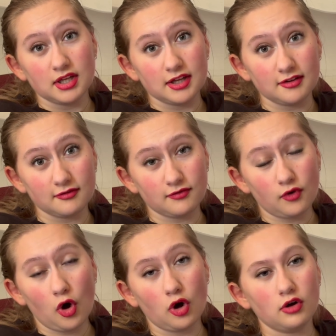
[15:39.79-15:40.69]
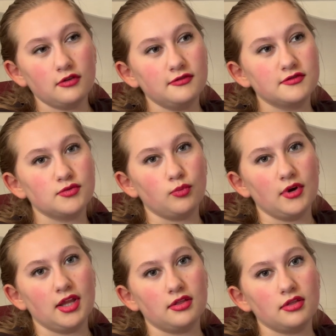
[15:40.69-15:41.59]
involved,
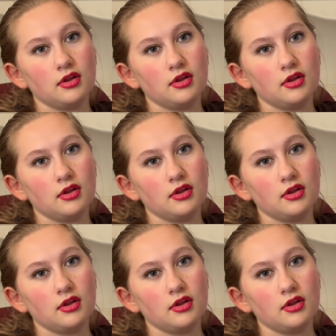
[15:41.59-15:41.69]
with